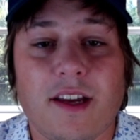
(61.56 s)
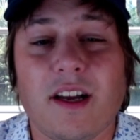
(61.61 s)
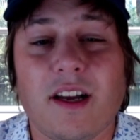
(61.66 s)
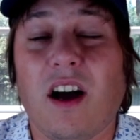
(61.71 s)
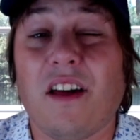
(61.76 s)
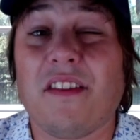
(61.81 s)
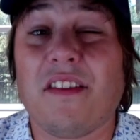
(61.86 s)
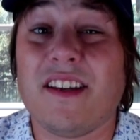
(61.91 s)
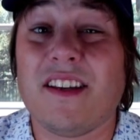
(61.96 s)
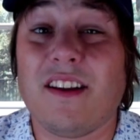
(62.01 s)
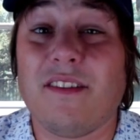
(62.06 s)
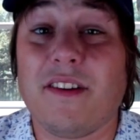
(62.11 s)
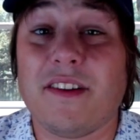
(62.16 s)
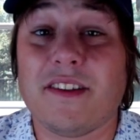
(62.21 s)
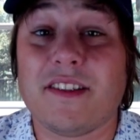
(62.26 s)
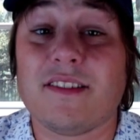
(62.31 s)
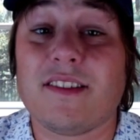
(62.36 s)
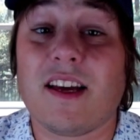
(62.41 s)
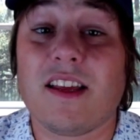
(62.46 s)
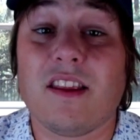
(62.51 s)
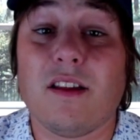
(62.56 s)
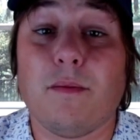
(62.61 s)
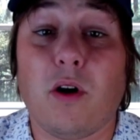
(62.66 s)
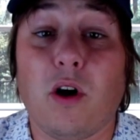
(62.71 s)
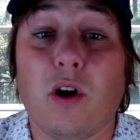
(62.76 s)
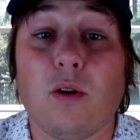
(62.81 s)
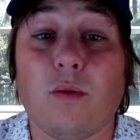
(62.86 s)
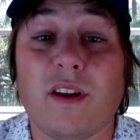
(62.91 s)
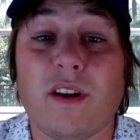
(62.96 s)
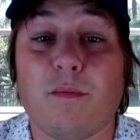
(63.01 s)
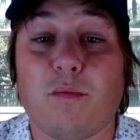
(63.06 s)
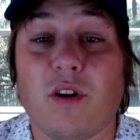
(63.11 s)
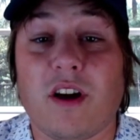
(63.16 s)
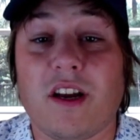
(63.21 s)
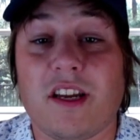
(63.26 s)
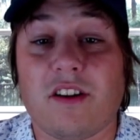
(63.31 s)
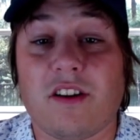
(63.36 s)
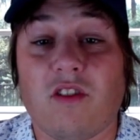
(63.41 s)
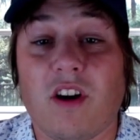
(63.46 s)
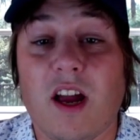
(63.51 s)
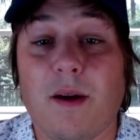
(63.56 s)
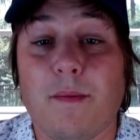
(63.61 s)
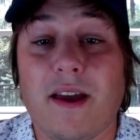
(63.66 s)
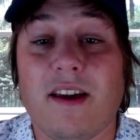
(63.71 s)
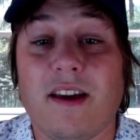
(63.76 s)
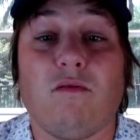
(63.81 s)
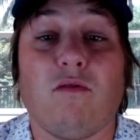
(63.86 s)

On the defensive side of the ball, we have Brandon Graham and